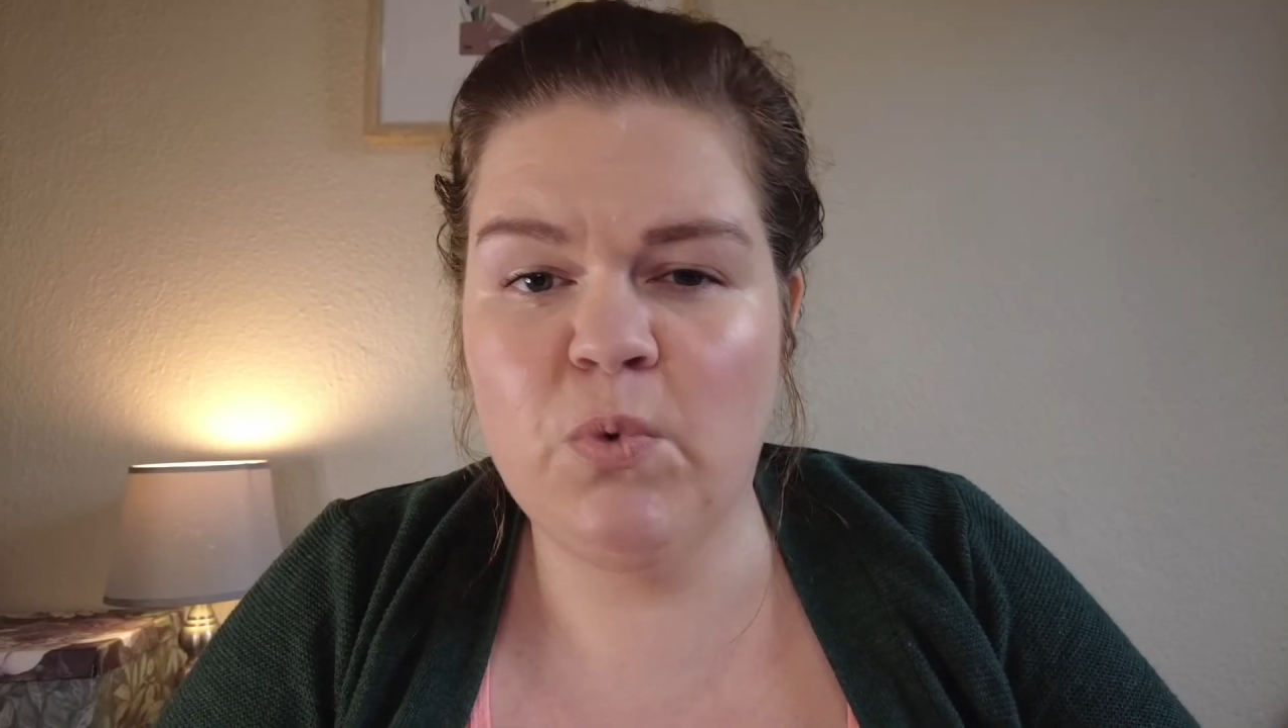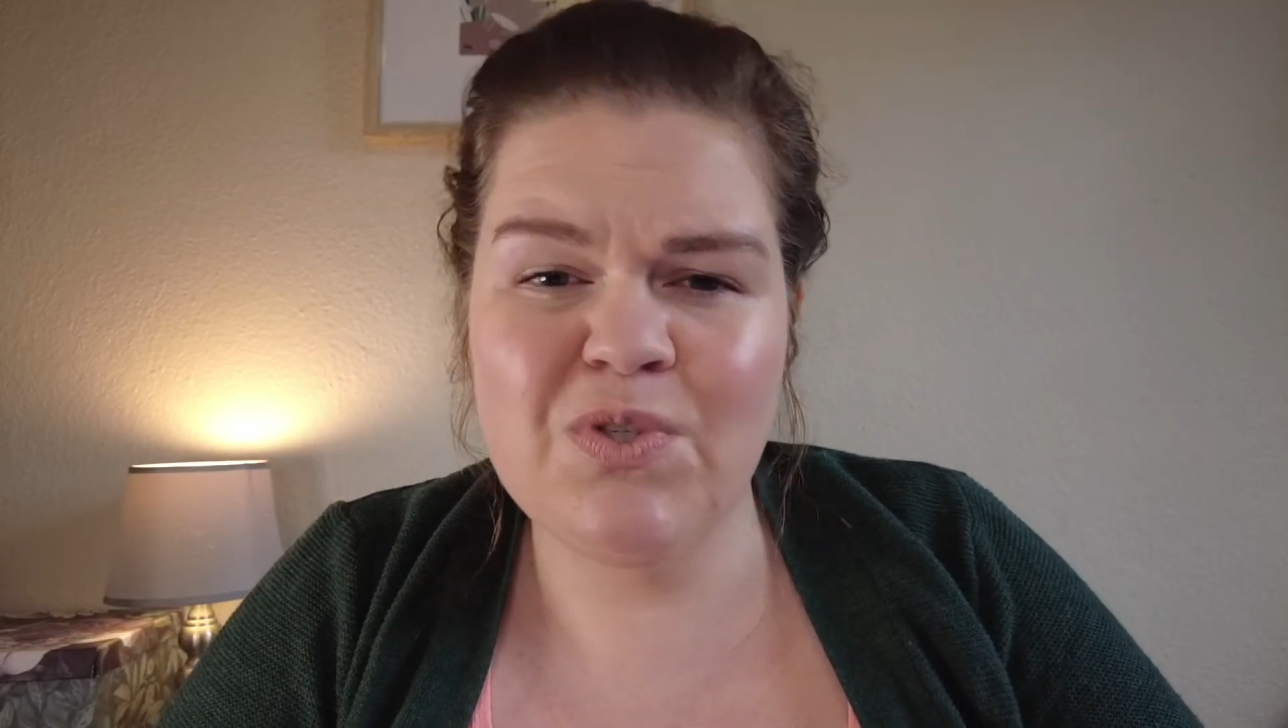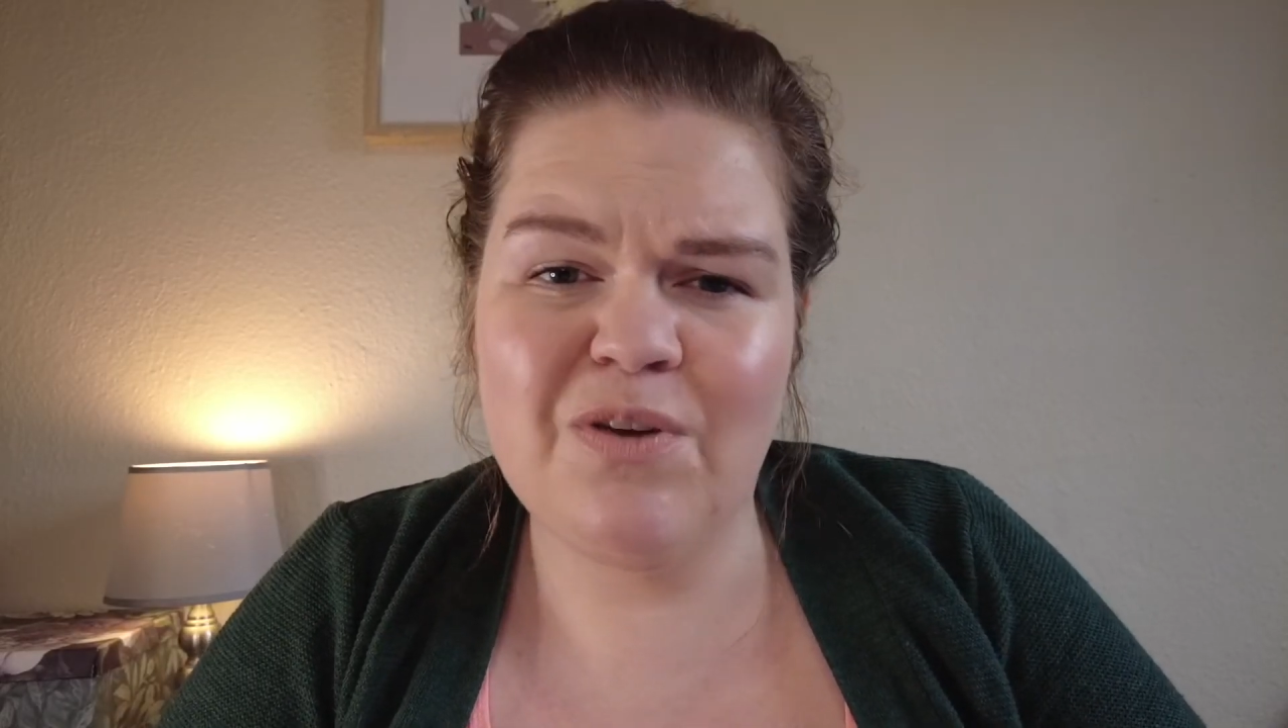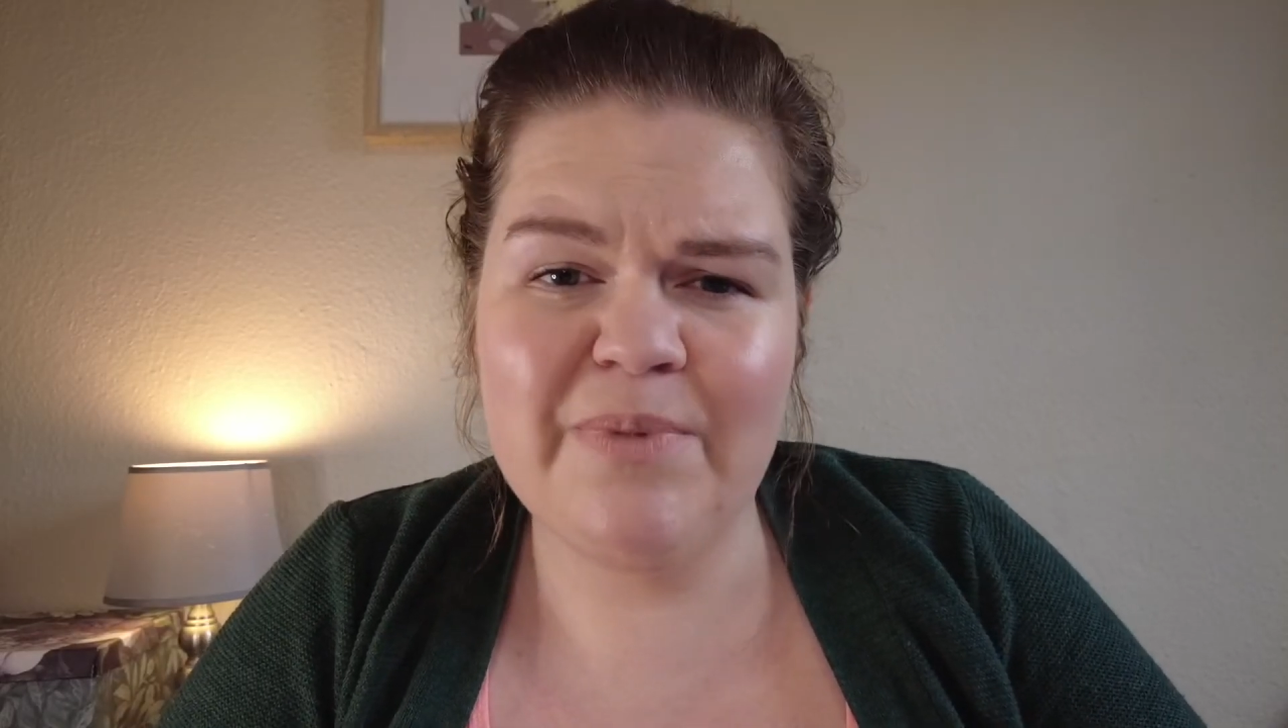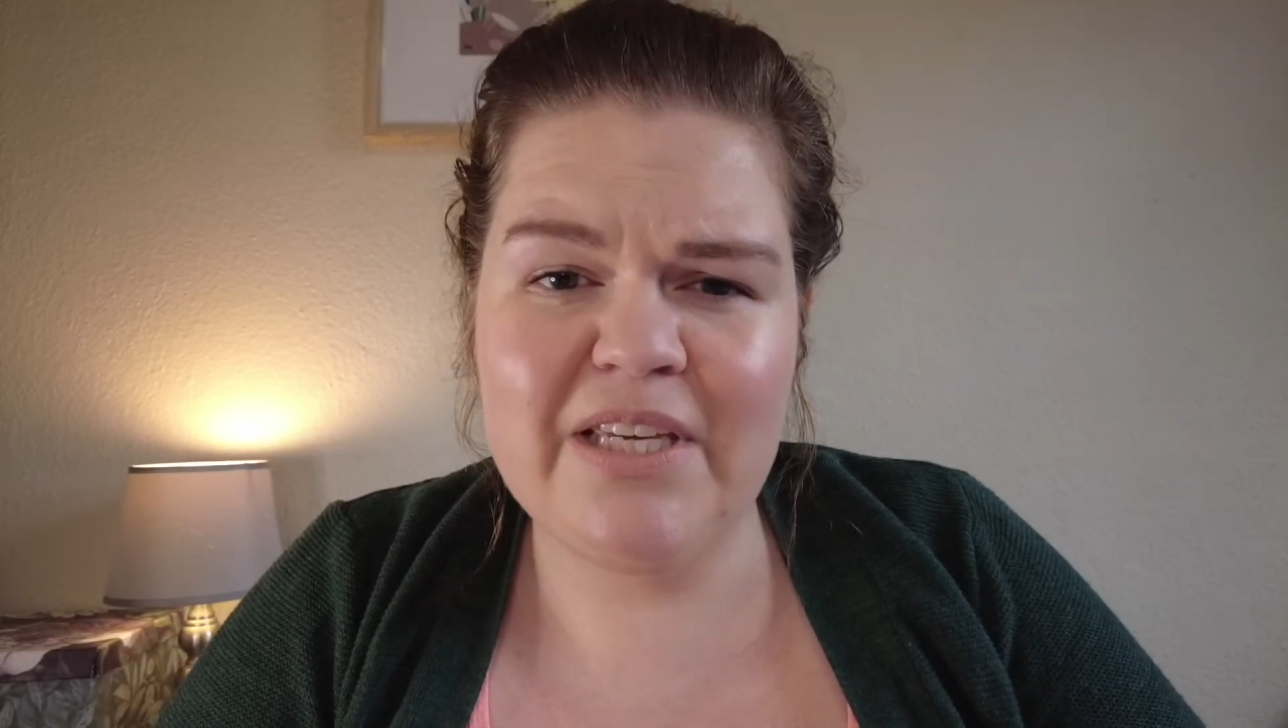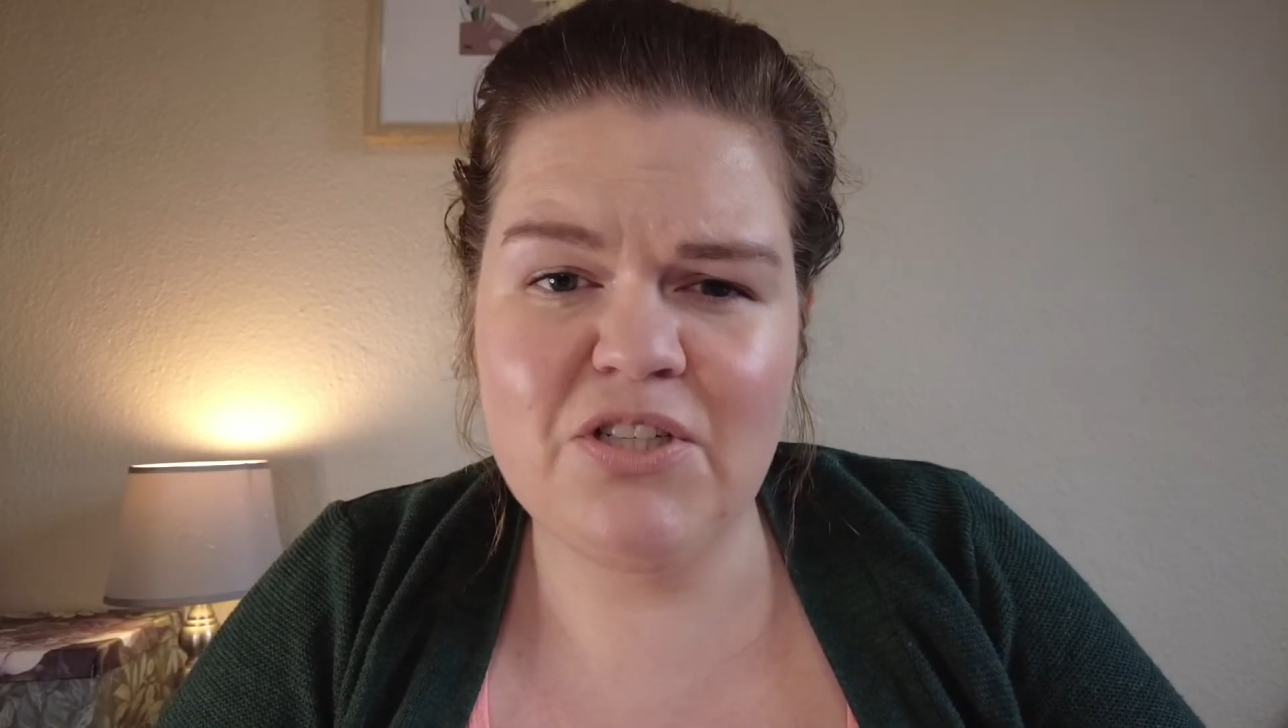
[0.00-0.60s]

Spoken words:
also be a